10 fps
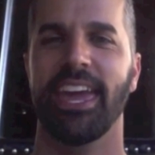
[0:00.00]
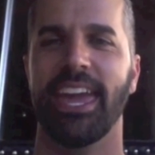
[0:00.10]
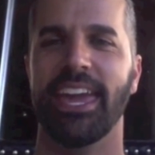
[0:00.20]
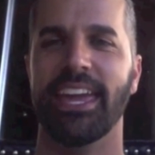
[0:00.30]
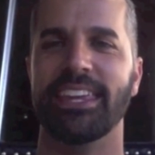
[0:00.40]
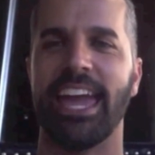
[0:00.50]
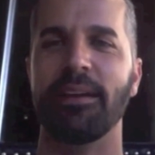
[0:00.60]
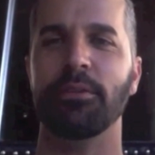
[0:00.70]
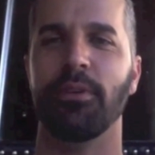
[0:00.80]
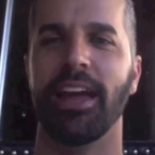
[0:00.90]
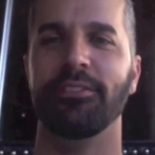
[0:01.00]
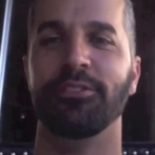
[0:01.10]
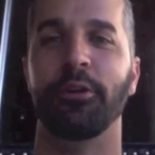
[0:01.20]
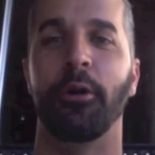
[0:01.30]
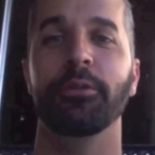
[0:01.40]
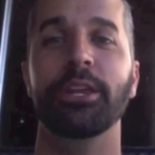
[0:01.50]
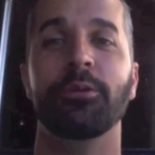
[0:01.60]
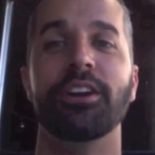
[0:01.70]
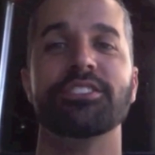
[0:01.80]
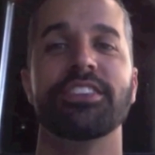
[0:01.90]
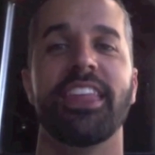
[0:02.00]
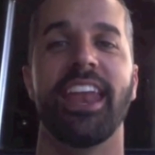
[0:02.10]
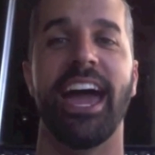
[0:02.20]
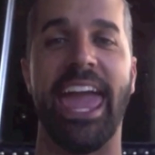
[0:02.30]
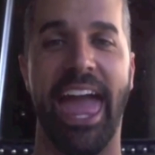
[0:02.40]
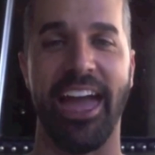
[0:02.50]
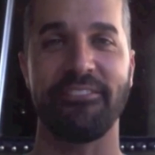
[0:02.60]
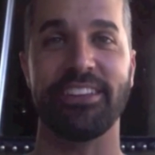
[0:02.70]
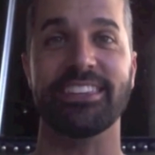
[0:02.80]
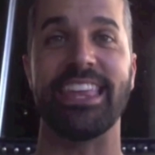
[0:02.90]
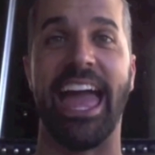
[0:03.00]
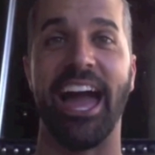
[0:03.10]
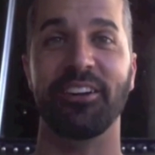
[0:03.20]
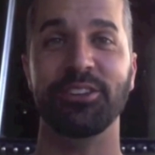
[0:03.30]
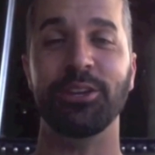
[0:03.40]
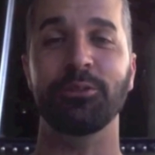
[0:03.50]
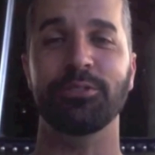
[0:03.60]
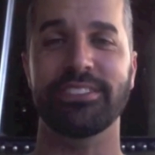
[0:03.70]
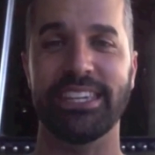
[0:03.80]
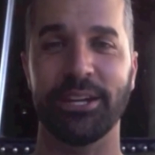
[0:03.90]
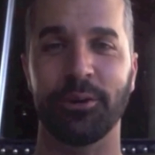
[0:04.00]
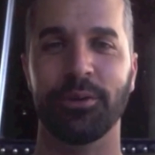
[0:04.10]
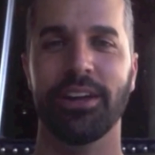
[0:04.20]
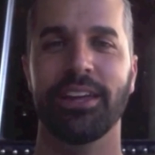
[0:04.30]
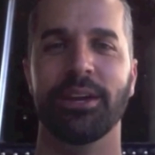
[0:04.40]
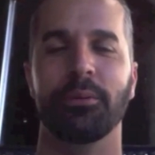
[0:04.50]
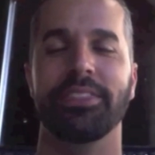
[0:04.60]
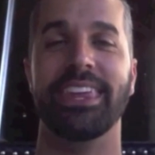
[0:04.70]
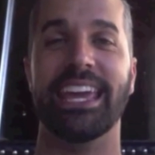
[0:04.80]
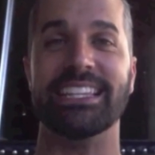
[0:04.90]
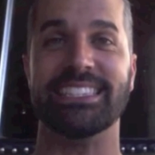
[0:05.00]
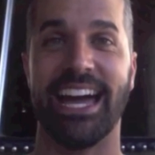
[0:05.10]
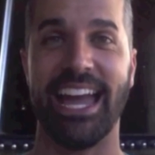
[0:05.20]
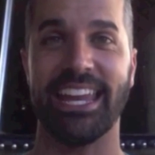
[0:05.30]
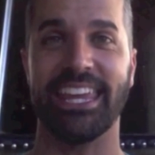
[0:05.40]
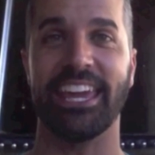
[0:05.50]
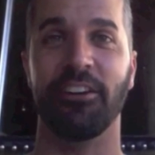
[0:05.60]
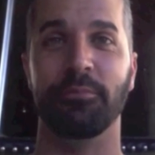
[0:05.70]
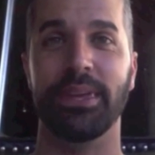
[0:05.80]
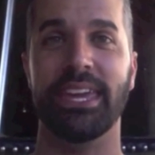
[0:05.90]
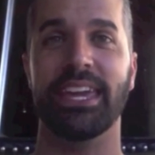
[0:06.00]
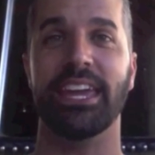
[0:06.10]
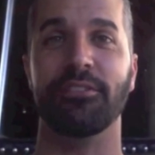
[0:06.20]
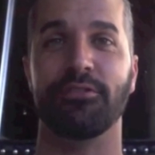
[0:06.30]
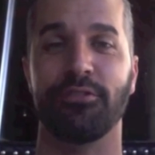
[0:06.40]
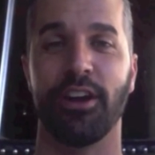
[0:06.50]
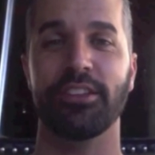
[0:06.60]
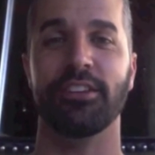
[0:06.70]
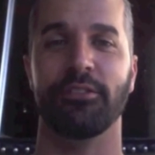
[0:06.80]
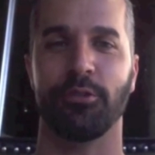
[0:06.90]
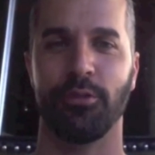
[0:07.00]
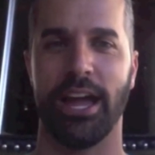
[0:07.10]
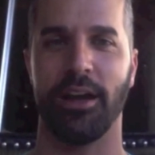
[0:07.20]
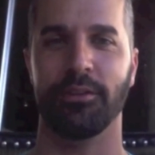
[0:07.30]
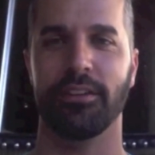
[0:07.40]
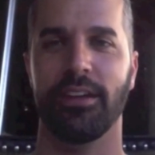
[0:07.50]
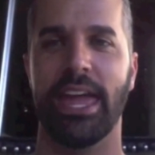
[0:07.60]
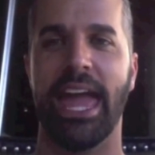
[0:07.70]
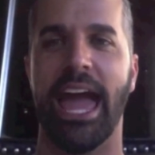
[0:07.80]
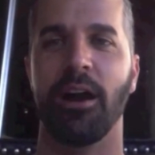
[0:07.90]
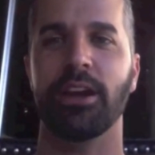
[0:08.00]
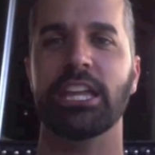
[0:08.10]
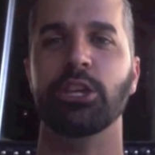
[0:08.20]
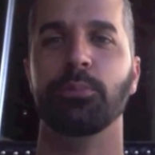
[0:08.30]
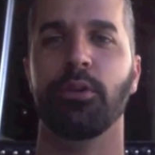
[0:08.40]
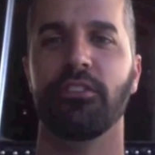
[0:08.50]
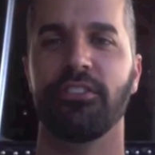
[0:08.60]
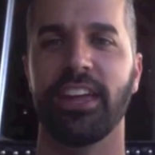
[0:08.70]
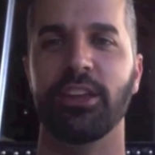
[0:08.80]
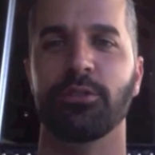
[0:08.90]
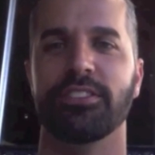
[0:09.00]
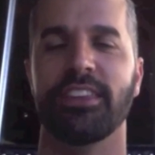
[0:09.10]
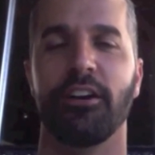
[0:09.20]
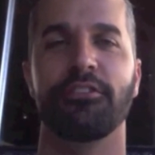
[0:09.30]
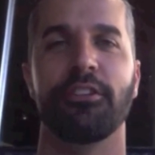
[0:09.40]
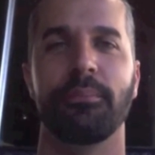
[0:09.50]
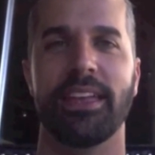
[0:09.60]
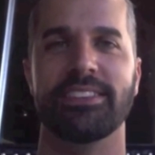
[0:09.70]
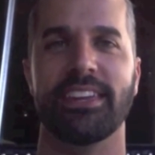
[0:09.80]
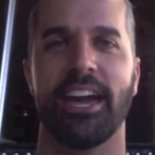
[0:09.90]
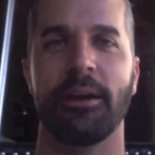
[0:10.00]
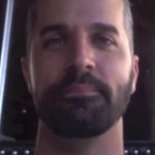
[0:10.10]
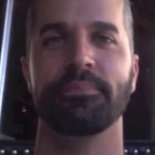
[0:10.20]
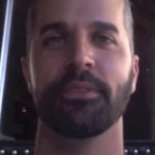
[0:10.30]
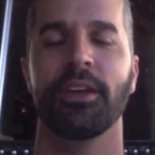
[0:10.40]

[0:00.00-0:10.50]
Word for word: And Gabby writes, "The only question that I have is how do you deal with the anxiety of being in front of a crowd? How can you prevent yourself from messing up?"